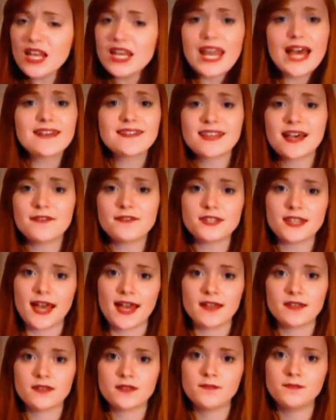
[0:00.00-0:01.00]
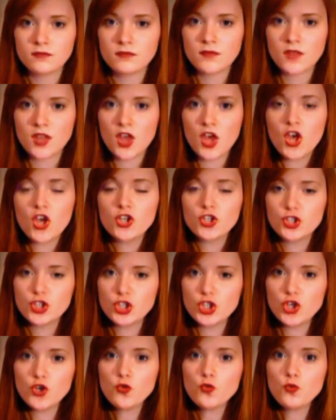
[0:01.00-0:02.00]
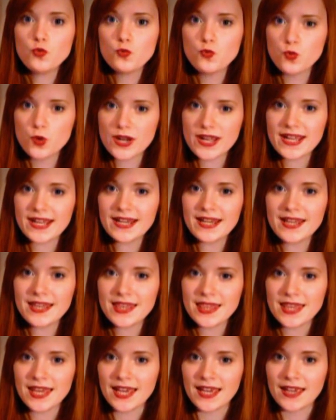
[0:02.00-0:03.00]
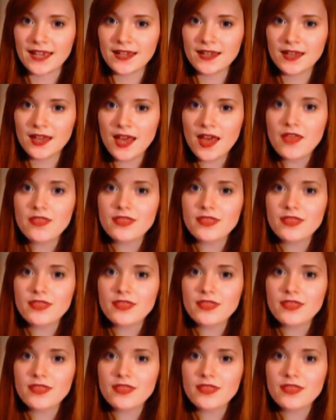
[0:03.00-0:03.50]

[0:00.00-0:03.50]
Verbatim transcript: let's have sex do you really think